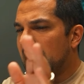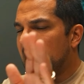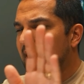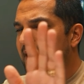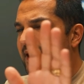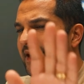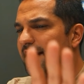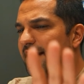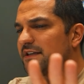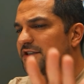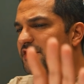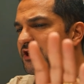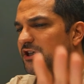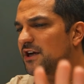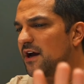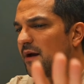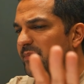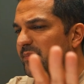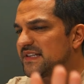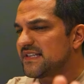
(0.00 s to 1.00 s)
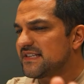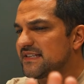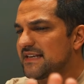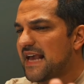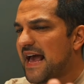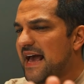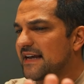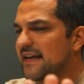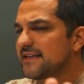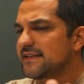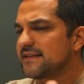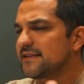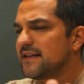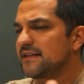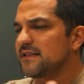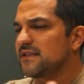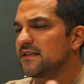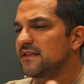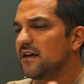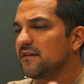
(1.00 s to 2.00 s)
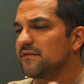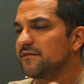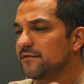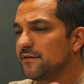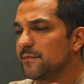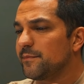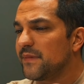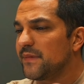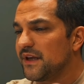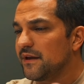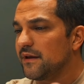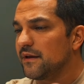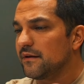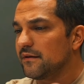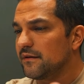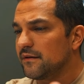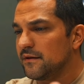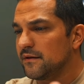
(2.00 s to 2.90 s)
I can't shop at Saks. That's not for me.